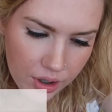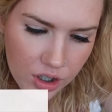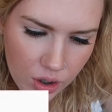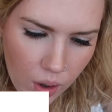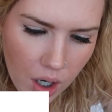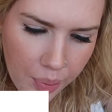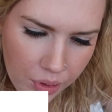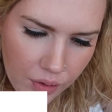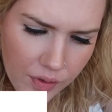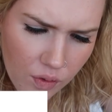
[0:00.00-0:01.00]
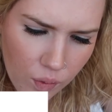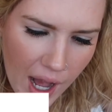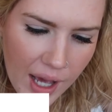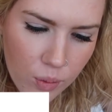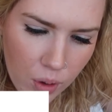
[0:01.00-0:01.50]
you are proof of
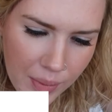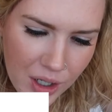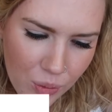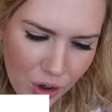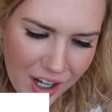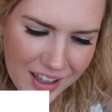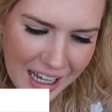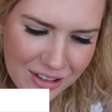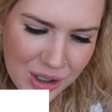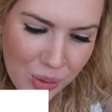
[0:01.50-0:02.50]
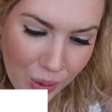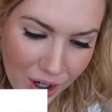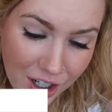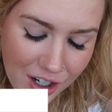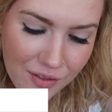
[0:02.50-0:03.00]
why women weren't allowed to
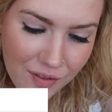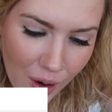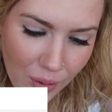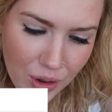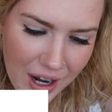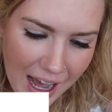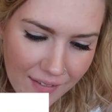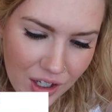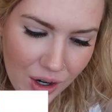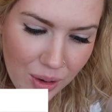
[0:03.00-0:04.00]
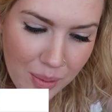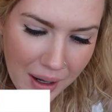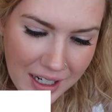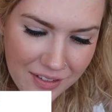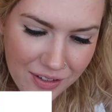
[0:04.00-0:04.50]
work, vote, or have their own
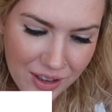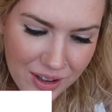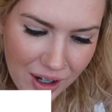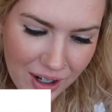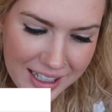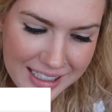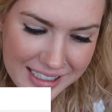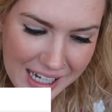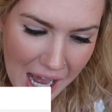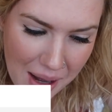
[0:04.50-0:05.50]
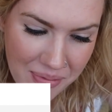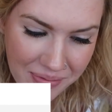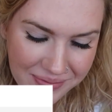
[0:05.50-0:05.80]
money for the longest time.